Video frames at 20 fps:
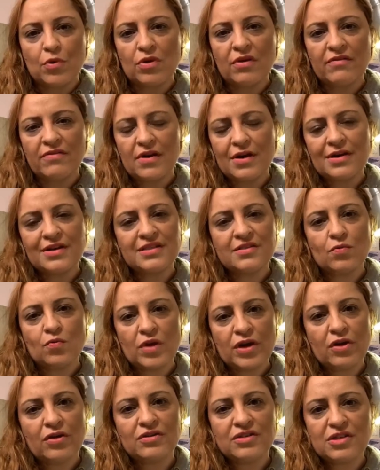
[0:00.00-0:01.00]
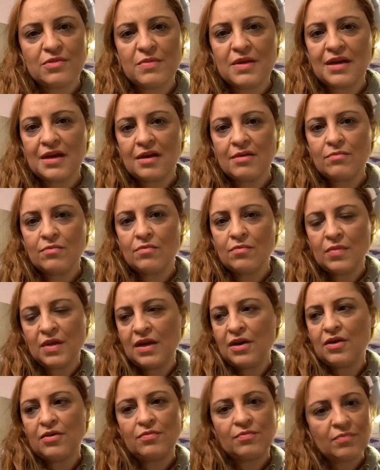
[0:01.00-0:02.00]
all of those and went on to become,
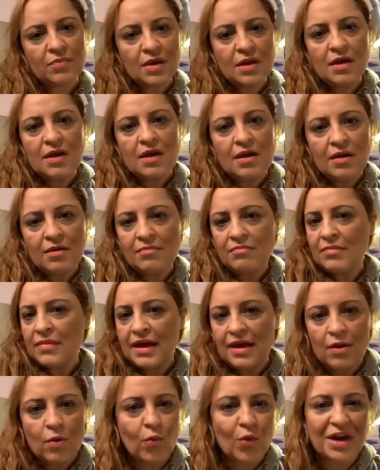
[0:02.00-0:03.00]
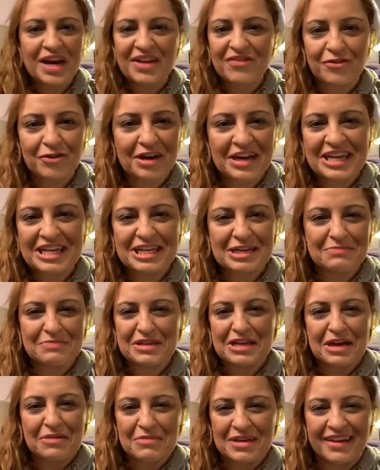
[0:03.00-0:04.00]
whatever I end up
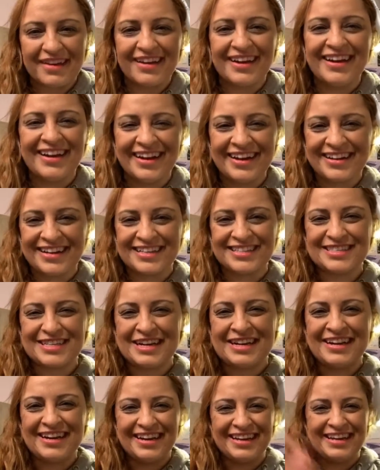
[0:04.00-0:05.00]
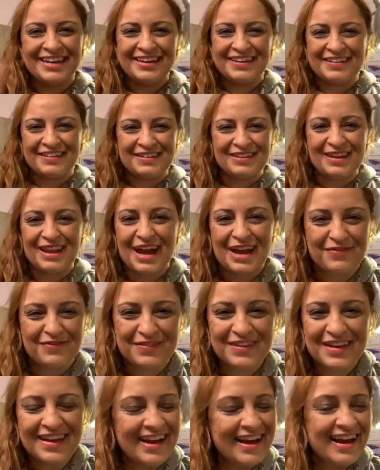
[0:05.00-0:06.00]
becoming. Because life,
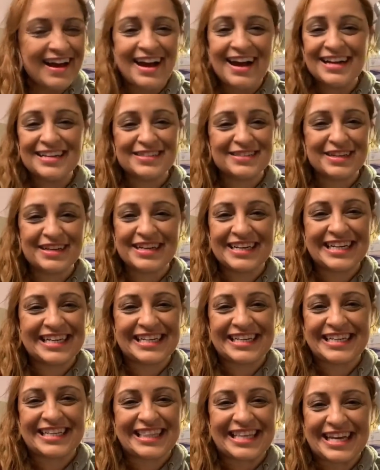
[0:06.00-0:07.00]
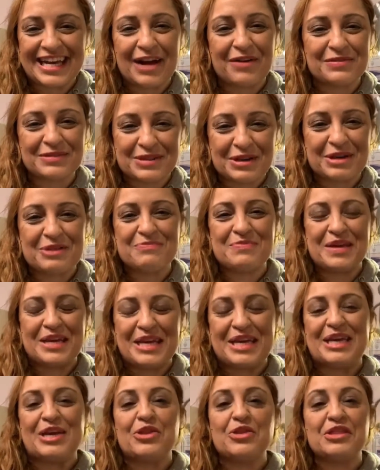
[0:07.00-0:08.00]
I certainly didn't think I was going to
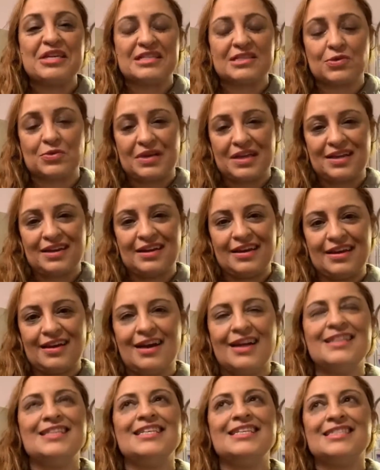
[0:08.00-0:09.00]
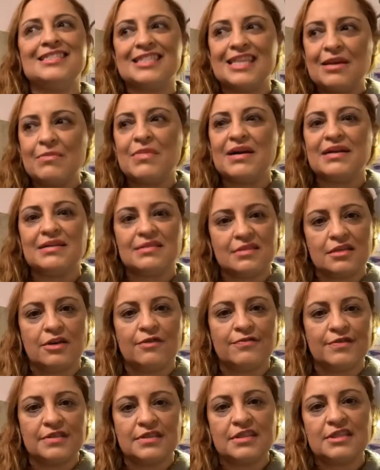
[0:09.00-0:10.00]
be here this quickly. I did see
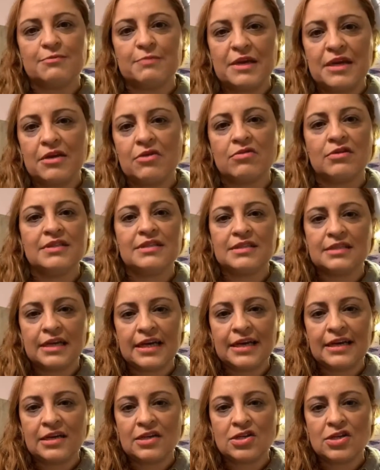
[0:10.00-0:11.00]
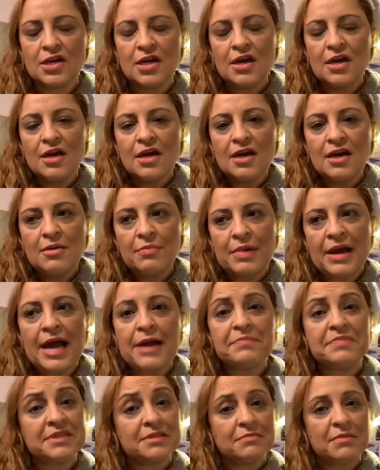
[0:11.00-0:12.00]
myself as a speaker on stage
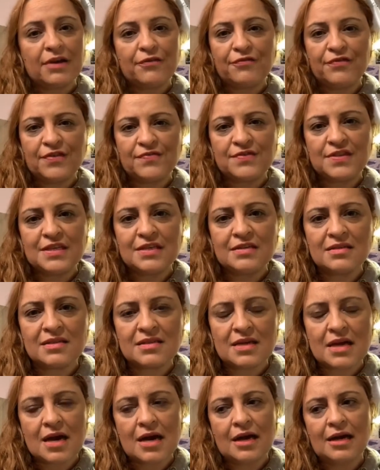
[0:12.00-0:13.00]
perhaps in my 50s.